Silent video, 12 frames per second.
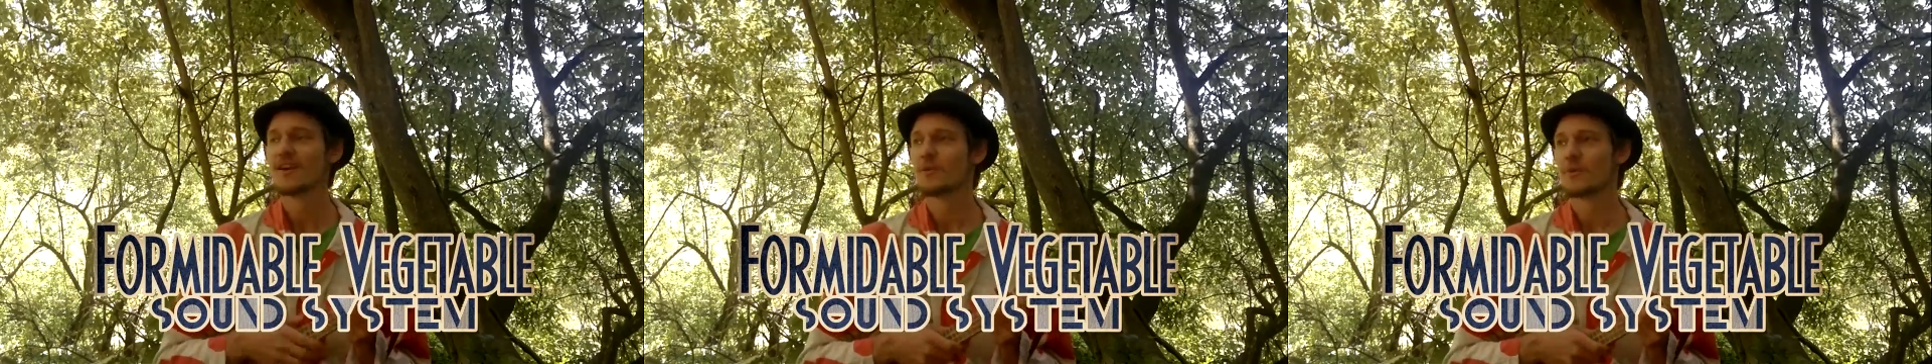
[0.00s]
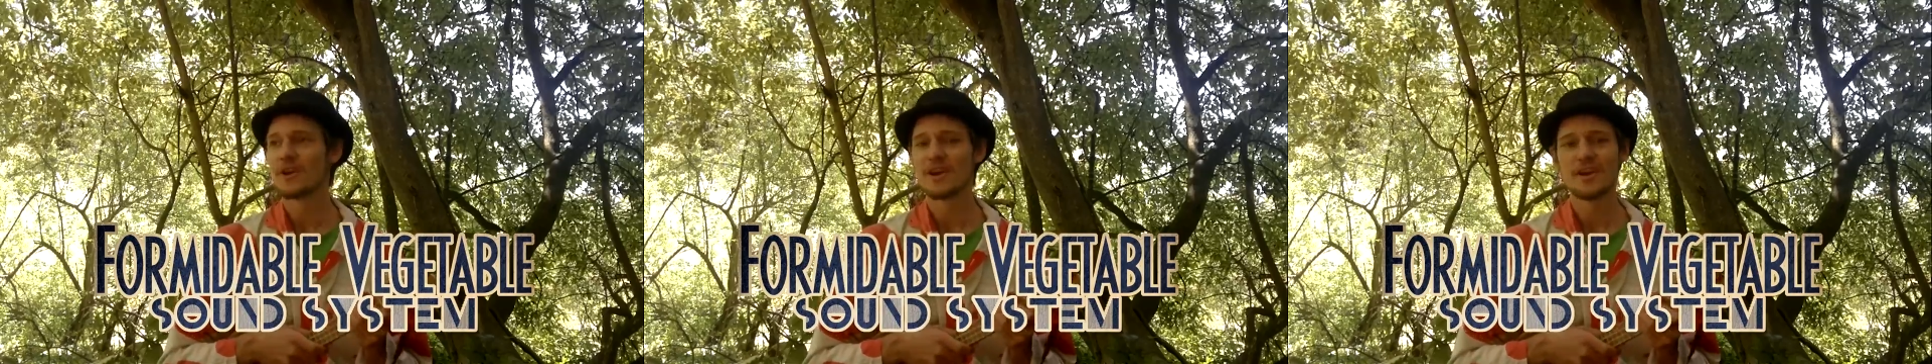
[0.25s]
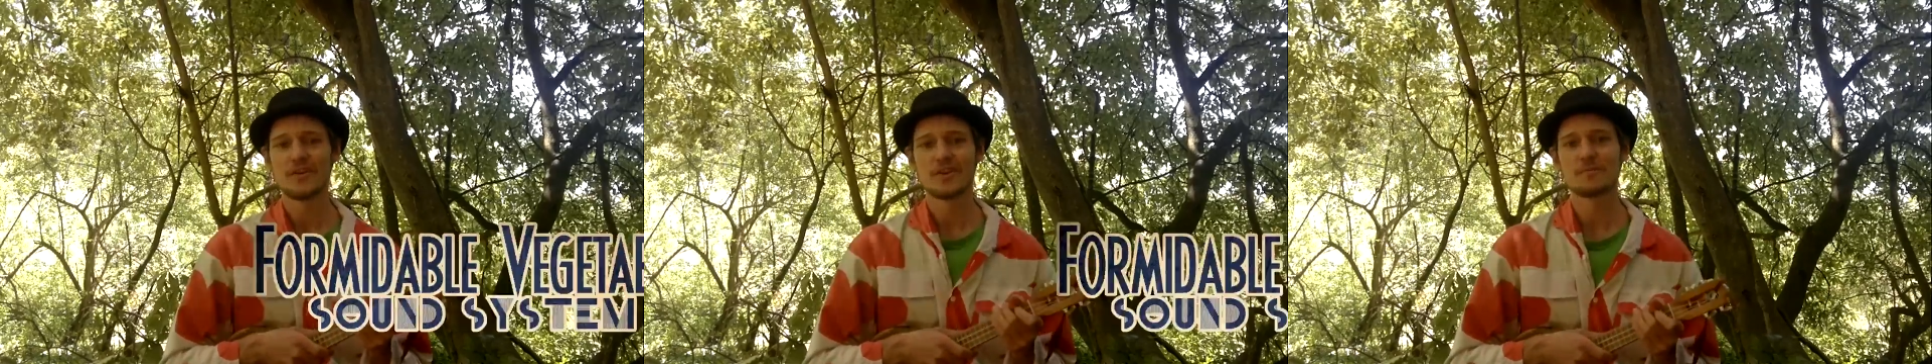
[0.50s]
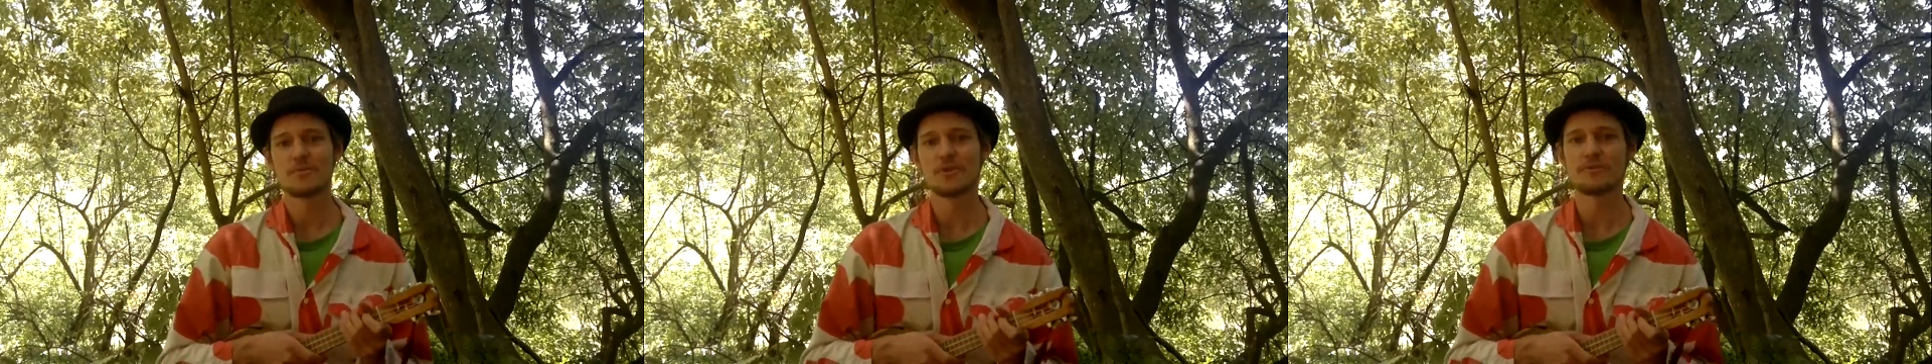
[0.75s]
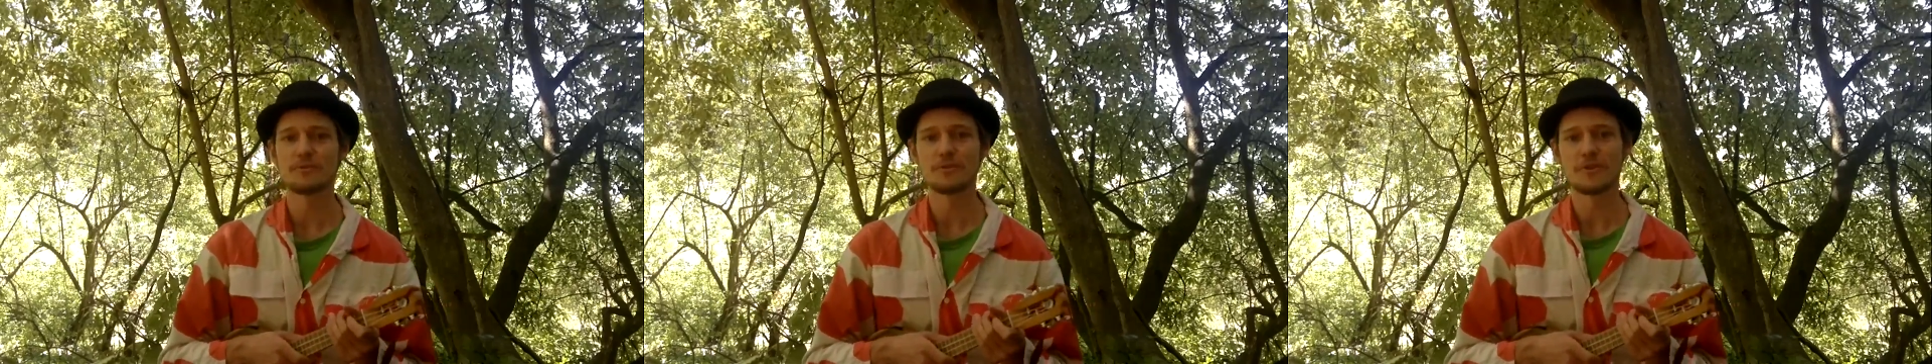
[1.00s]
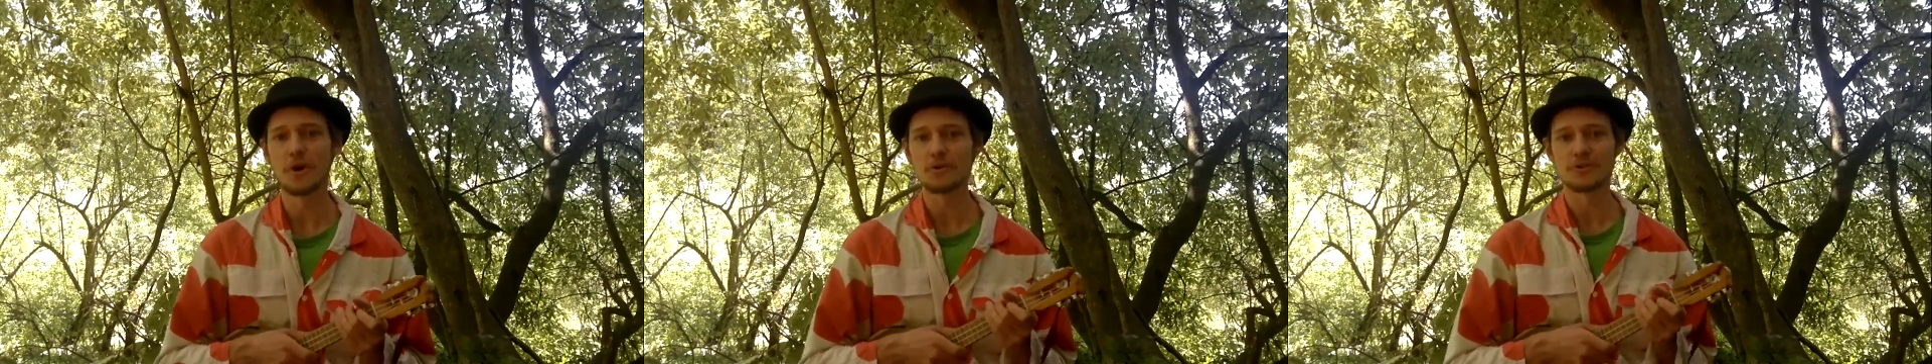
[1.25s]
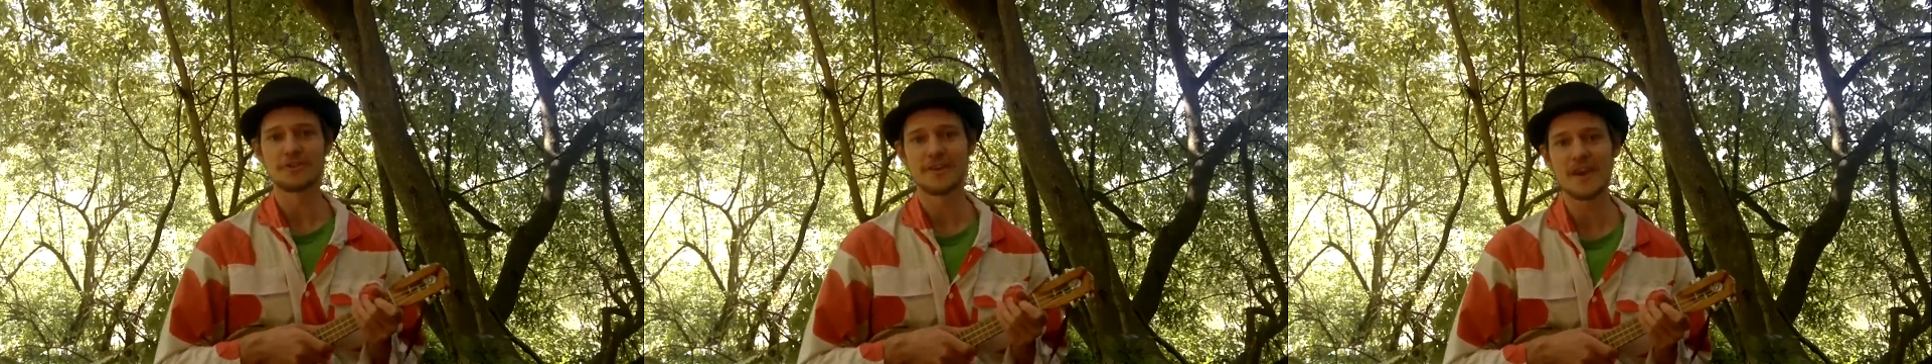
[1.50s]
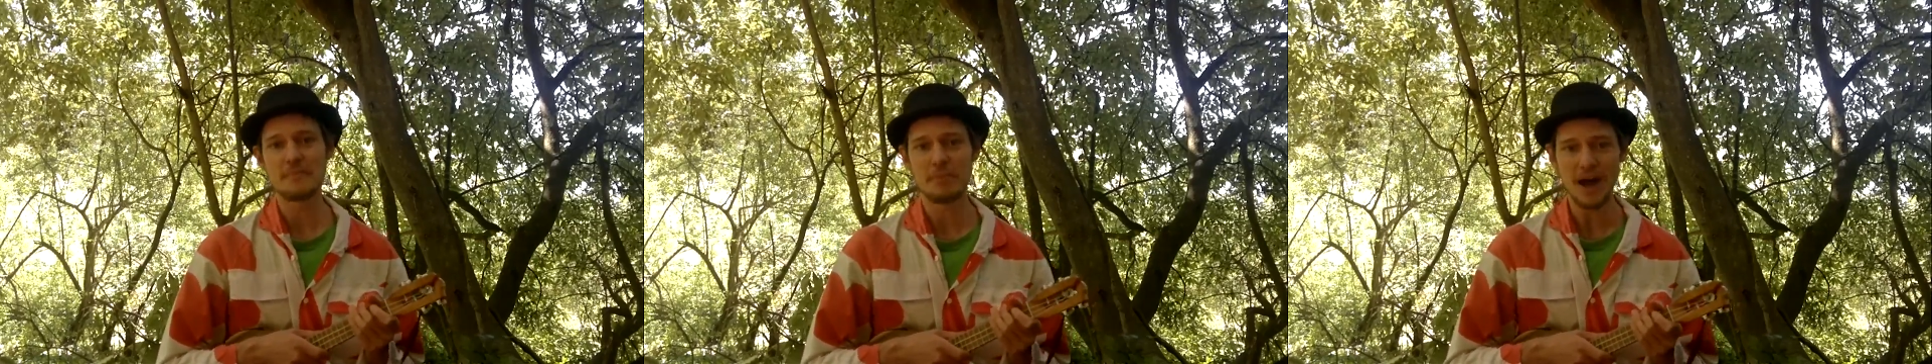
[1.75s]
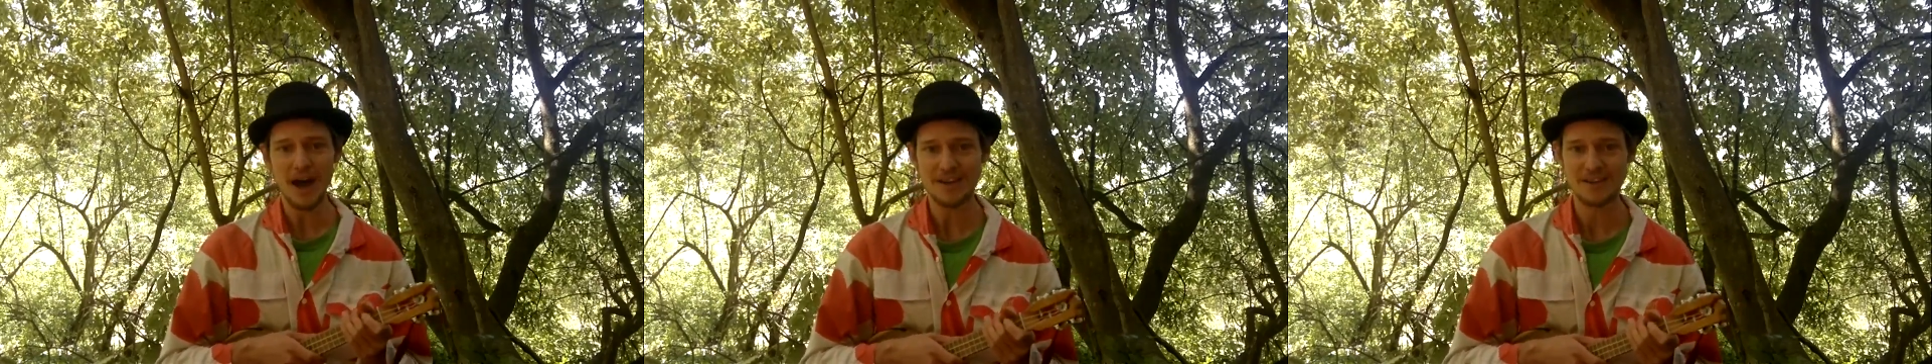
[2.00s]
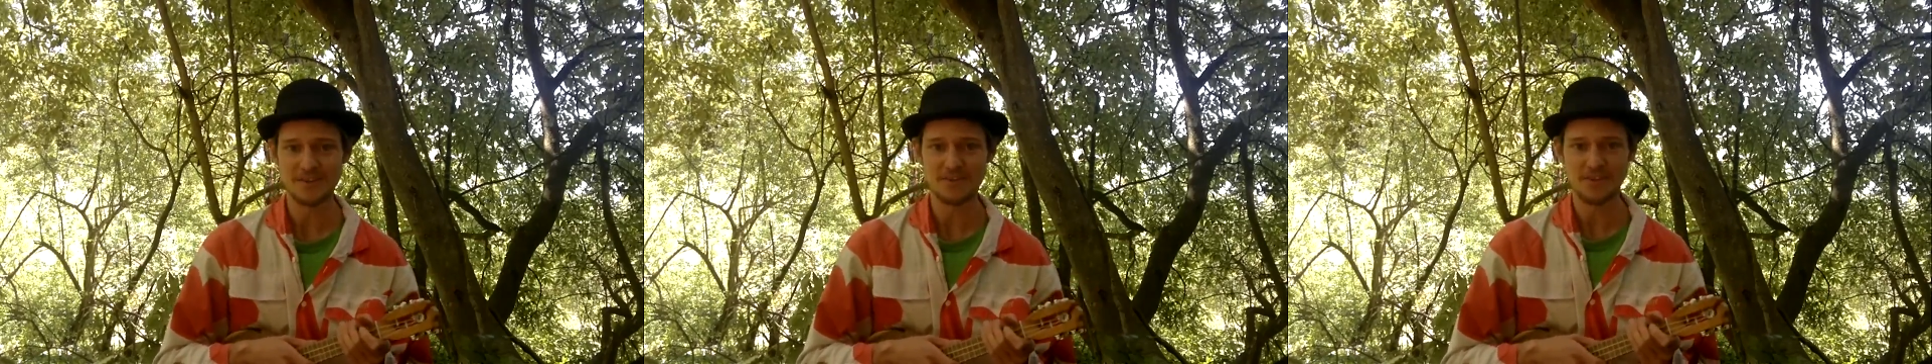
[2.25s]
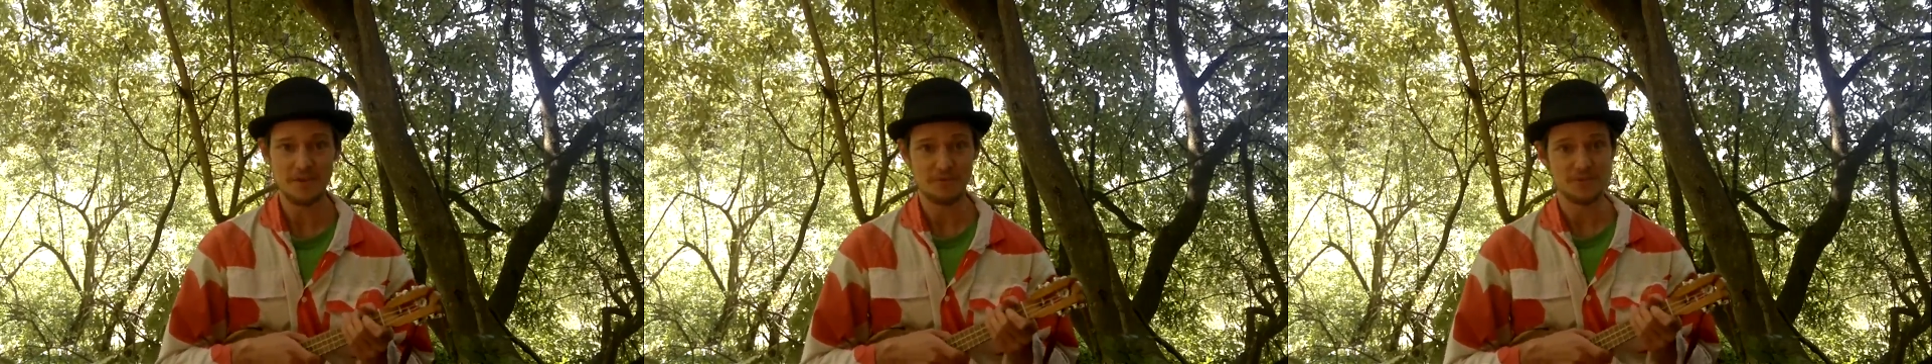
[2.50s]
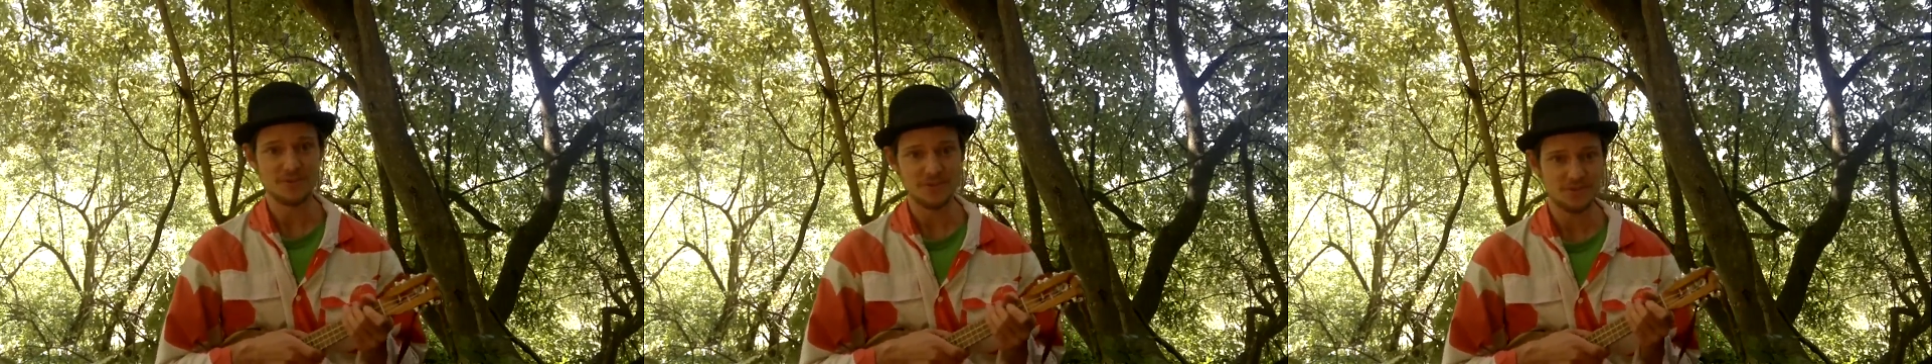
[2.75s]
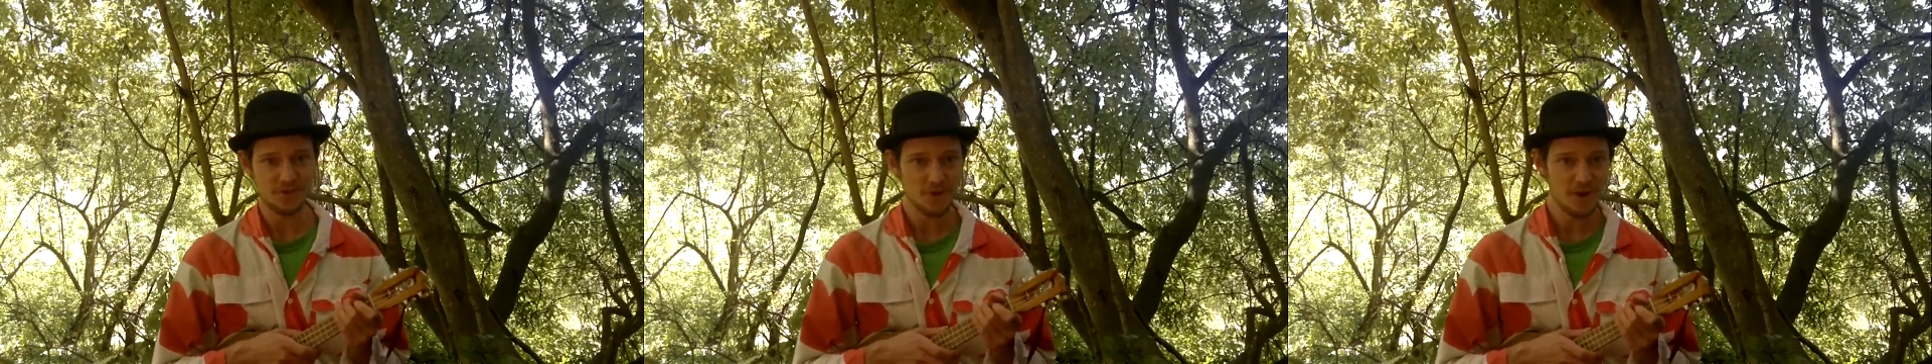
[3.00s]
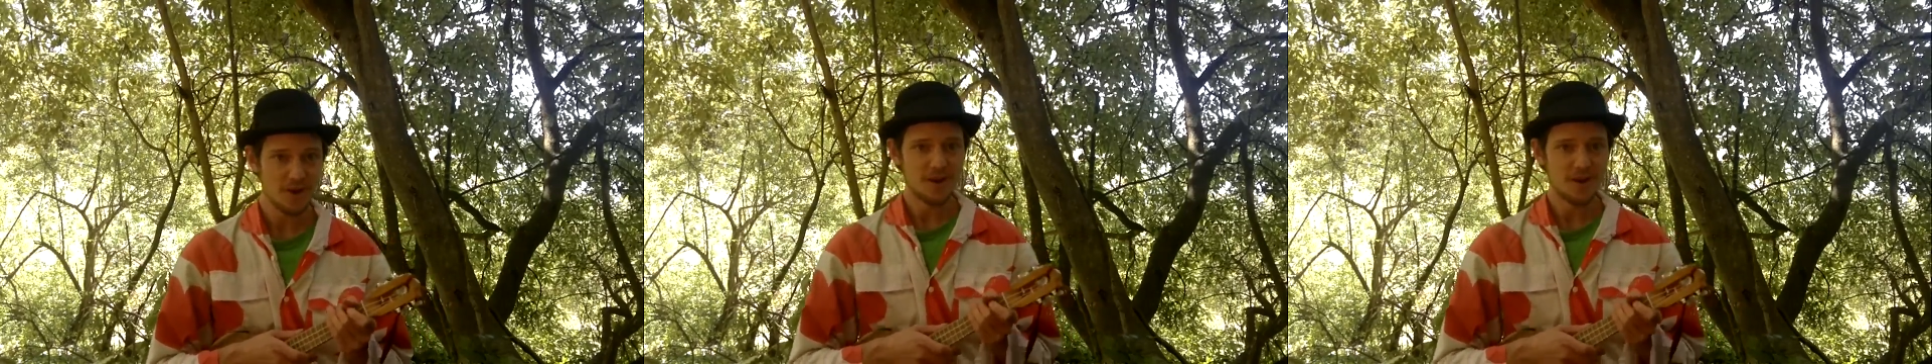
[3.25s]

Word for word: we're here in beautiful Golden Gate Park in San Francisco.